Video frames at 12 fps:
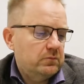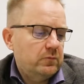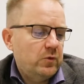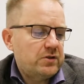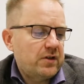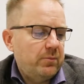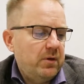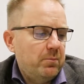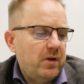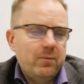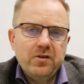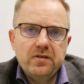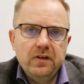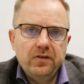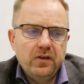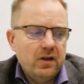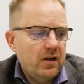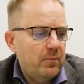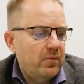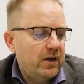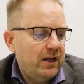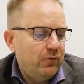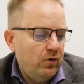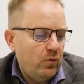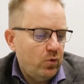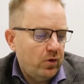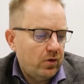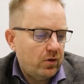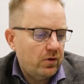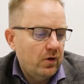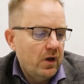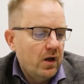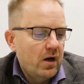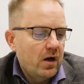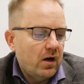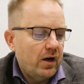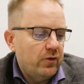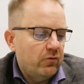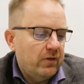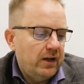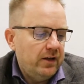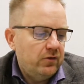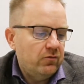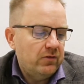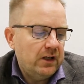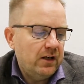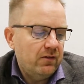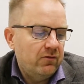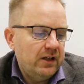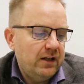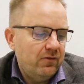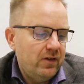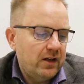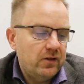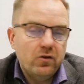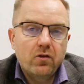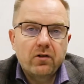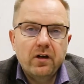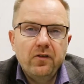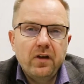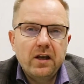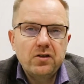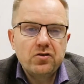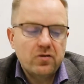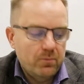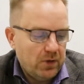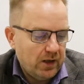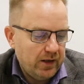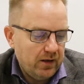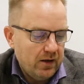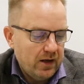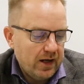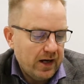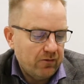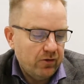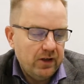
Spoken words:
which has been published this year, Brave New Work, Are You Ready to Reinvent Your Organization by Aaron